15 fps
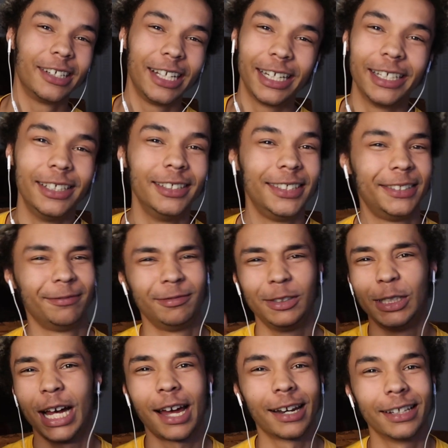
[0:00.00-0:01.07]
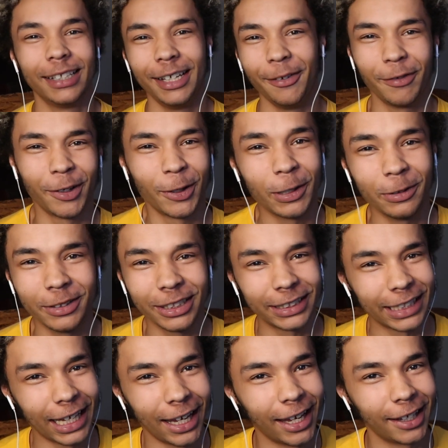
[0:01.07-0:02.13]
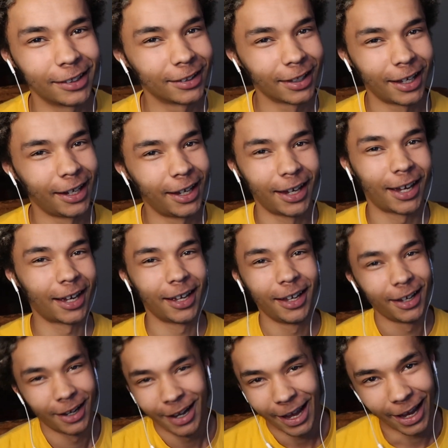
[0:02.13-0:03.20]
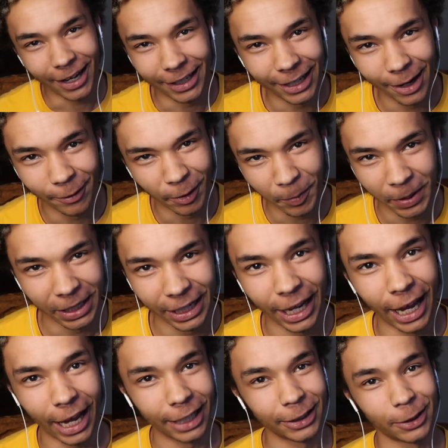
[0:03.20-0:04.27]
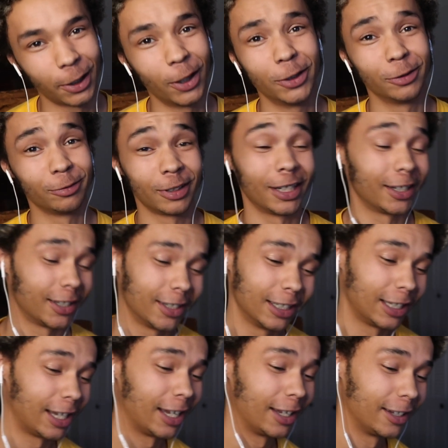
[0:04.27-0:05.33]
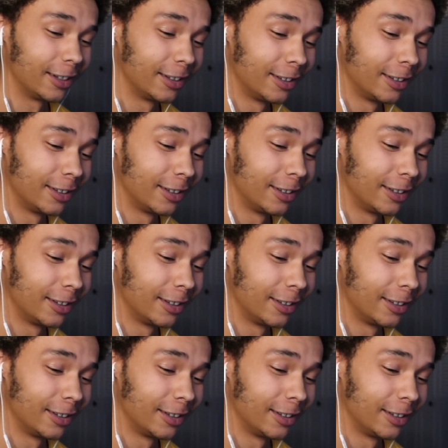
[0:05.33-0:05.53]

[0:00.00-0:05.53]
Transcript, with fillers: niggas, you gotta love it, or you just a hater. Like, I ain't never been that, so, nigga, hey.